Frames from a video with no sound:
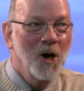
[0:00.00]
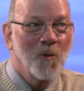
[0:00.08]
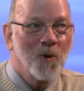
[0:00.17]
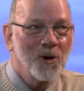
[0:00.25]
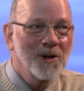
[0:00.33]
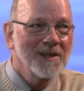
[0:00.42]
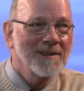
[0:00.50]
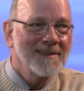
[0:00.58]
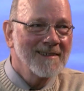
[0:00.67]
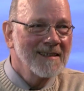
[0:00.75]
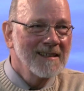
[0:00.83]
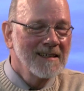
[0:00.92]
a work
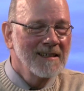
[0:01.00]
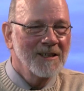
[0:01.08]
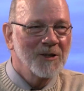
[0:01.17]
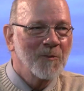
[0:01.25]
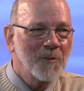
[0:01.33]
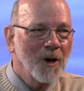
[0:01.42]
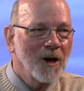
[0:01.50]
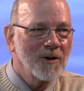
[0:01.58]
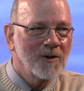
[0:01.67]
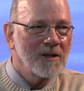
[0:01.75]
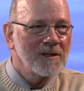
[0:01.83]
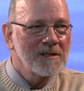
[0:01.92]
in, in
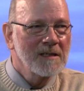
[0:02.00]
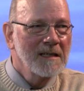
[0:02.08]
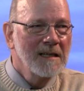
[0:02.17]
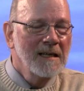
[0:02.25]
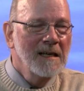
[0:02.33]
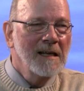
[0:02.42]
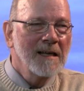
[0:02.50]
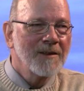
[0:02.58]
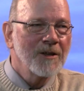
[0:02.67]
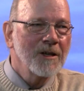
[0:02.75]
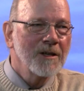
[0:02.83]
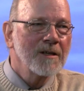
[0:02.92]
progress. And
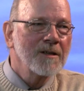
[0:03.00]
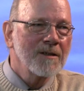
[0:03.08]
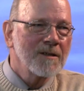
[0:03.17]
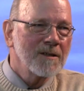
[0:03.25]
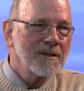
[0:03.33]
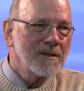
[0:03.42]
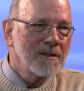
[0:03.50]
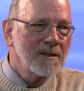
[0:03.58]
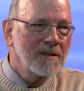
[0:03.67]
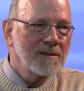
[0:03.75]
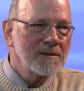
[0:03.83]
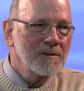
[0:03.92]
then in the
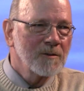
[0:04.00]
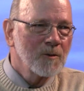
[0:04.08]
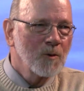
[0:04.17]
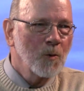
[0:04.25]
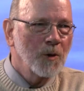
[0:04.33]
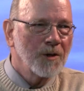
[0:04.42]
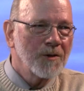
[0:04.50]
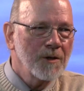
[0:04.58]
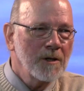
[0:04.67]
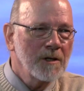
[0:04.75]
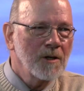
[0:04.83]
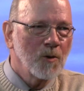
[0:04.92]
uh, queer
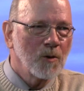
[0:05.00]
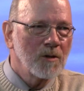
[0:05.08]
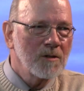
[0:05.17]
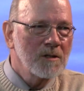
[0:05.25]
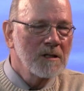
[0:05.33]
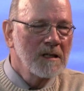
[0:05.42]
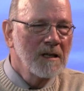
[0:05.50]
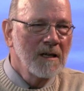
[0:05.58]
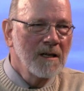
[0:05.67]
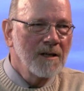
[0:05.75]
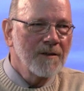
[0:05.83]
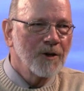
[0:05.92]
theory course,
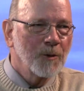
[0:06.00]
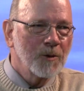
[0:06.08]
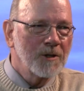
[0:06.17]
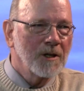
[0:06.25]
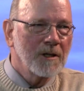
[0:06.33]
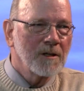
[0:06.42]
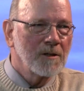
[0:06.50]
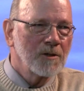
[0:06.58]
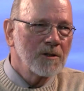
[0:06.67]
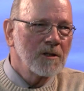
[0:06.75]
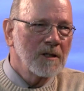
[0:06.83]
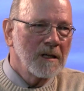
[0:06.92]
they will take a
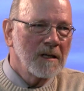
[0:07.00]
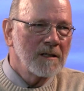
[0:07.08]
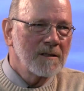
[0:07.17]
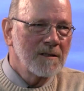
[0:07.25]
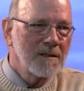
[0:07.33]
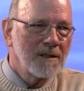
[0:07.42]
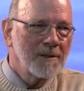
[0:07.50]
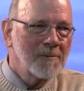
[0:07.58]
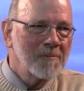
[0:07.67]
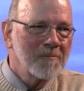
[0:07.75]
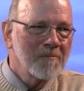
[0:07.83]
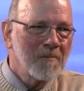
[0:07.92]
look at
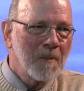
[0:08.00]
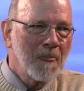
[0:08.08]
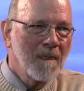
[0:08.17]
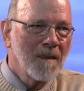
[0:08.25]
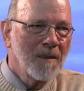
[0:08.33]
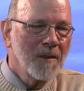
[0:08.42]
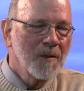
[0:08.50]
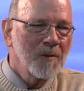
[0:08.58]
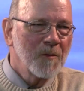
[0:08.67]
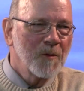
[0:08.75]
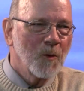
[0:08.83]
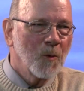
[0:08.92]
um,
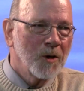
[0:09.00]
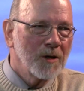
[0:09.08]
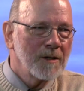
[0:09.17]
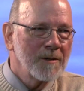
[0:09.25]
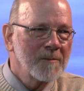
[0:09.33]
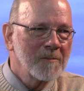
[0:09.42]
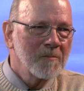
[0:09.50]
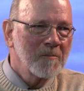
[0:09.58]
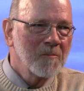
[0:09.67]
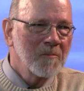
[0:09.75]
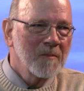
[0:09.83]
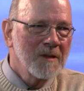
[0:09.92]
the way
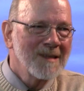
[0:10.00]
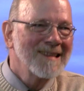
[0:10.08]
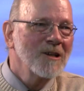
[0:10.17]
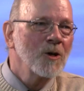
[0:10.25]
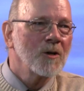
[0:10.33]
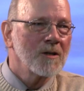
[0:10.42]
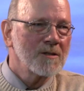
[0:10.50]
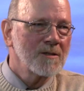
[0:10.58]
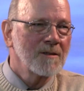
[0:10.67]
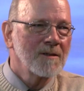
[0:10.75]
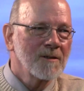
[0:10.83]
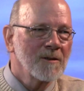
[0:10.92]
theorists
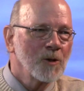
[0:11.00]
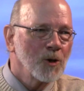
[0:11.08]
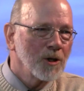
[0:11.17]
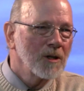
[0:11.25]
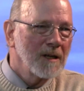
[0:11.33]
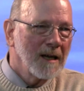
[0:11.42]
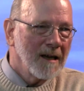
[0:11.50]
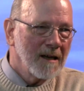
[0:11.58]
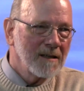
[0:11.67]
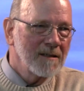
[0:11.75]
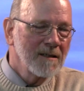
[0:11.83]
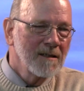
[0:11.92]
look
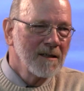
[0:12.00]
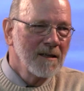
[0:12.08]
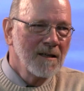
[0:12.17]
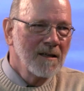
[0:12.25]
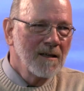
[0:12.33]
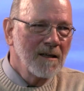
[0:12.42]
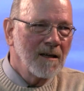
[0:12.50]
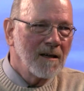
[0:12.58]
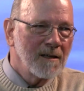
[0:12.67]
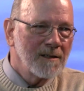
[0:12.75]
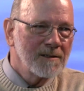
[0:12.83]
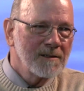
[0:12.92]
at
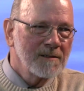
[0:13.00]
uh,